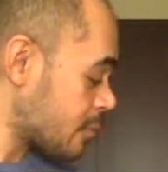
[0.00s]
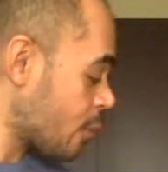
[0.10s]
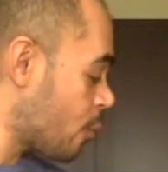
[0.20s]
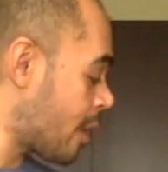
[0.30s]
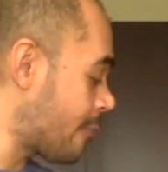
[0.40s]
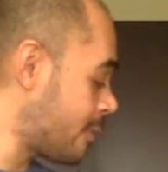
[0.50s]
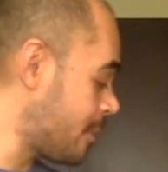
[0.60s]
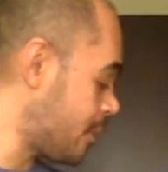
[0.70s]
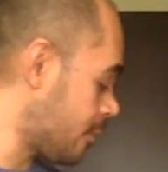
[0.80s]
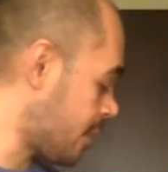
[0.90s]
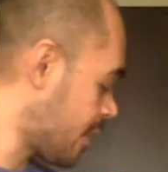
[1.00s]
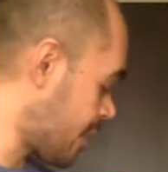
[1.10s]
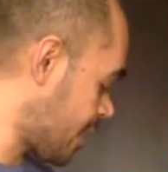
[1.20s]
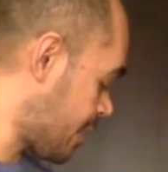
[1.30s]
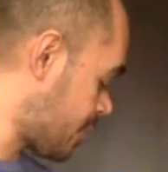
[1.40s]
what I'm going to be doing
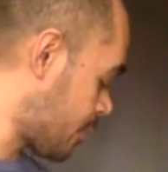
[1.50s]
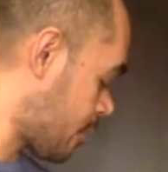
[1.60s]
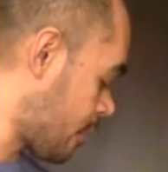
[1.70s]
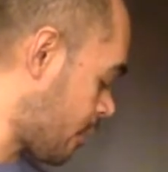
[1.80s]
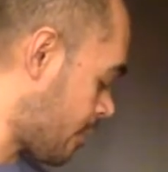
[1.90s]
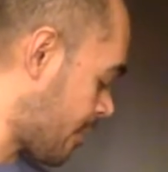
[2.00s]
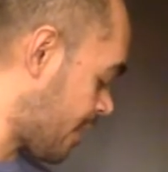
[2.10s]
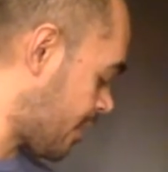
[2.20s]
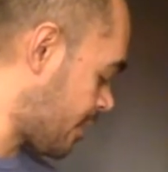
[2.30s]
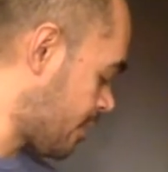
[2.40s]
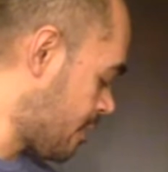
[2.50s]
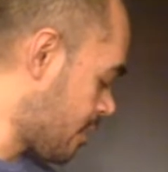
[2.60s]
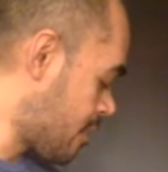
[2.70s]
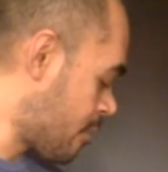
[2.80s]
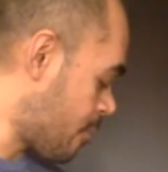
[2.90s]
is turning on
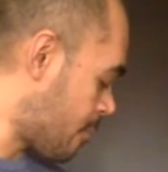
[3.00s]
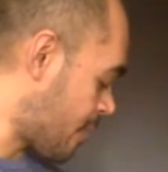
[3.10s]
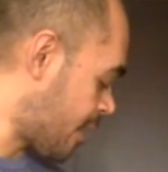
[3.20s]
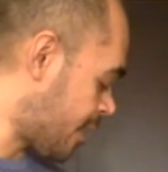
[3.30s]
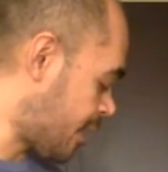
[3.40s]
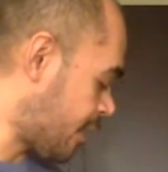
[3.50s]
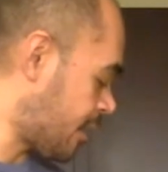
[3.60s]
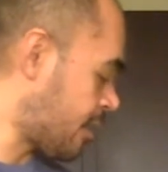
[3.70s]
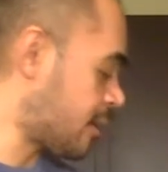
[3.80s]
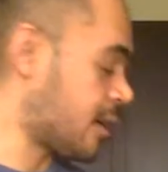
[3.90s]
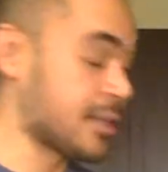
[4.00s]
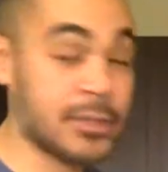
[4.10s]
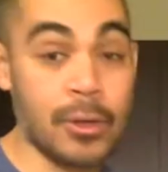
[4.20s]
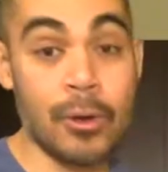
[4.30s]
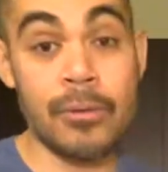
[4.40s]
my
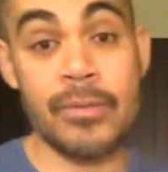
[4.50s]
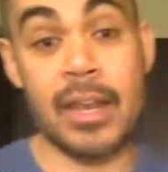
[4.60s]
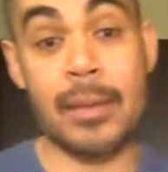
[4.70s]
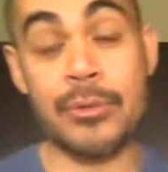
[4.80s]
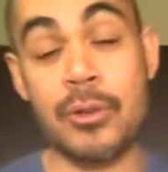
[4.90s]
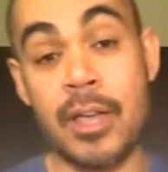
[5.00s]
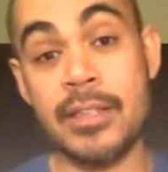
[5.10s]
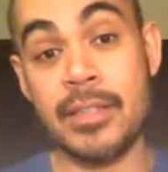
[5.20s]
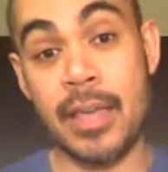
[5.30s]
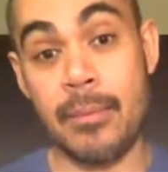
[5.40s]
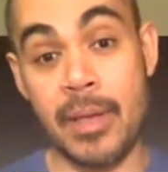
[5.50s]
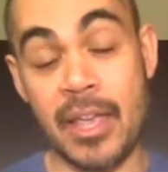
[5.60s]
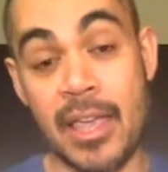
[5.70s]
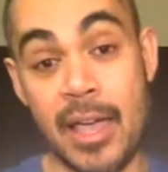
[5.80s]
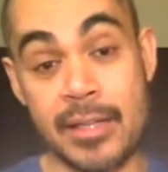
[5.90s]
stove, and I'm trying to get my
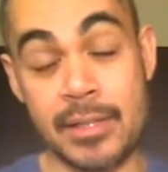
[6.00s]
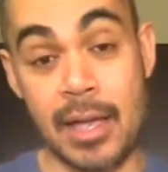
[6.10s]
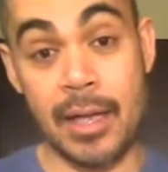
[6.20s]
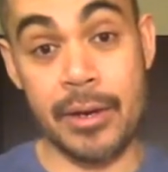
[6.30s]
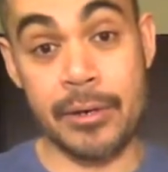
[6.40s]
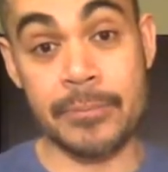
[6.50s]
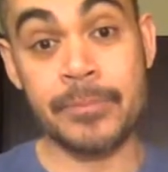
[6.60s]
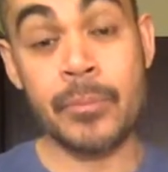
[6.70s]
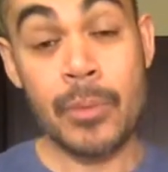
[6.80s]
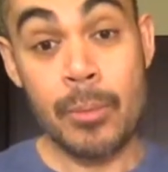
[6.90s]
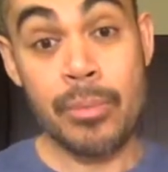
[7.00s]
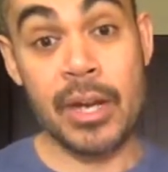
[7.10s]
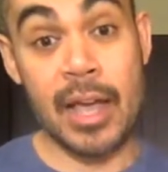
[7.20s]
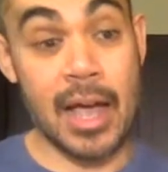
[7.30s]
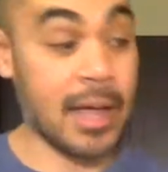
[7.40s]
cast iron
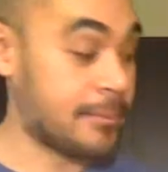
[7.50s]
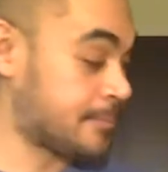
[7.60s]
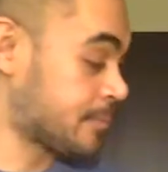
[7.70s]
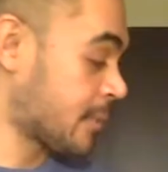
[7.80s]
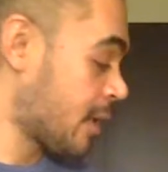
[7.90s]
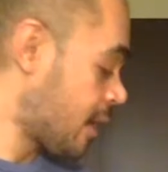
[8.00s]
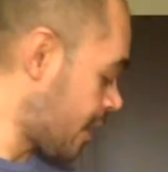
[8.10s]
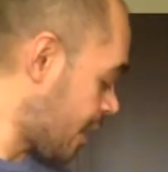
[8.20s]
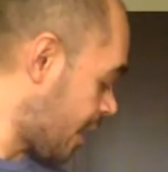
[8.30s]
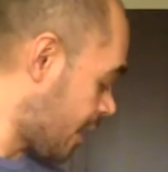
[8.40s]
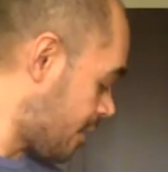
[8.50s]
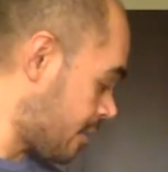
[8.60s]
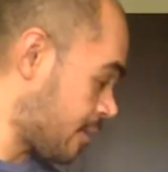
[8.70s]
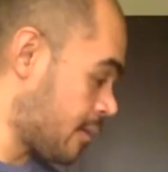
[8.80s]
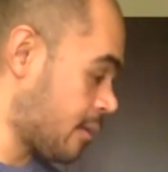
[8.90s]
pretty hot. And
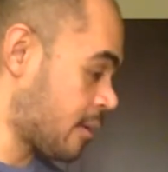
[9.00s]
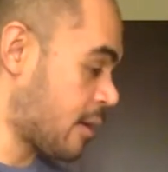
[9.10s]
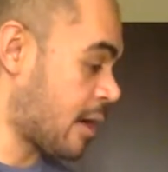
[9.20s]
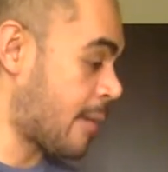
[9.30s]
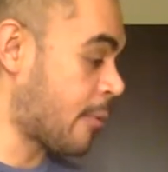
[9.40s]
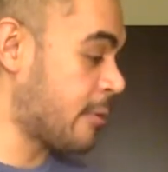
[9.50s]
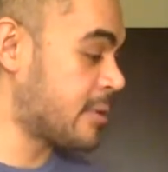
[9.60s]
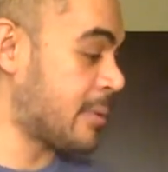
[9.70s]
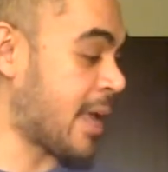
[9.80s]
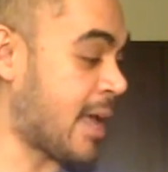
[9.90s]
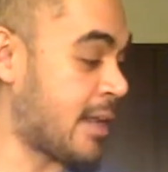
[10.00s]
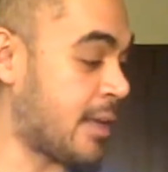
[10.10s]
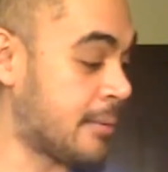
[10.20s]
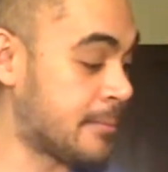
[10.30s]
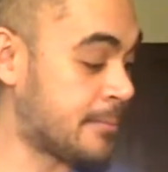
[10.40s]
I'm going to be
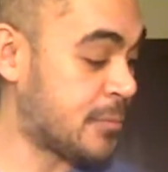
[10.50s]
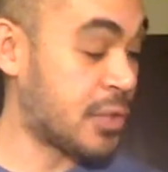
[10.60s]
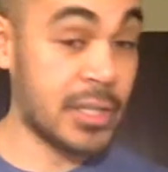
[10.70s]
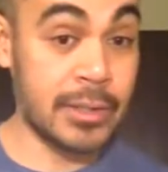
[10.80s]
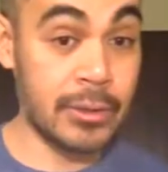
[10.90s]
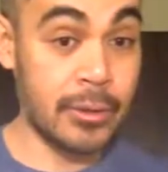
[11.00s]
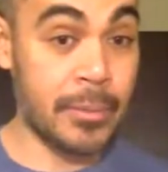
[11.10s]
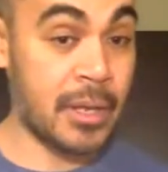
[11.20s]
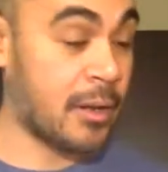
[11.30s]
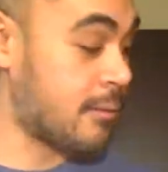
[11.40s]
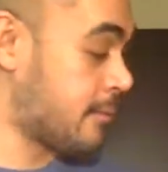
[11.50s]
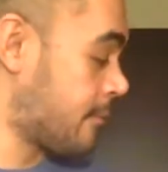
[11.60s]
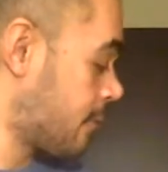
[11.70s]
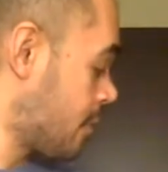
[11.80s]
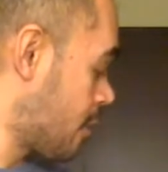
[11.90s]
adding just a little bit of
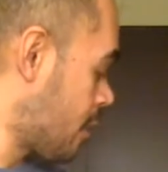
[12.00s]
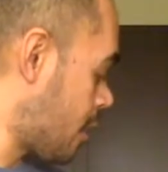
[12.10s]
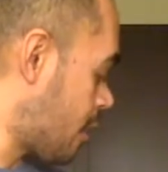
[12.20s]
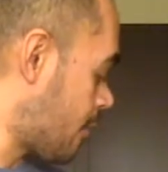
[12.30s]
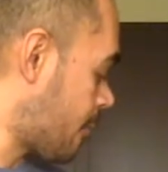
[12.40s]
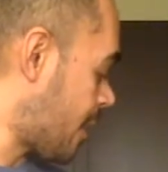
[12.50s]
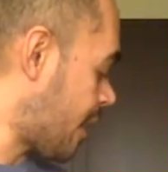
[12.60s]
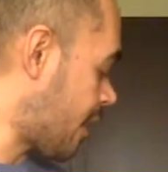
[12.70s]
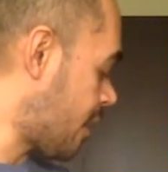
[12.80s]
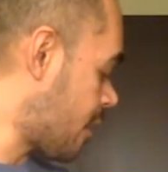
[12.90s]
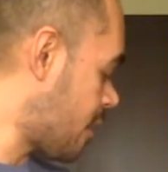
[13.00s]
my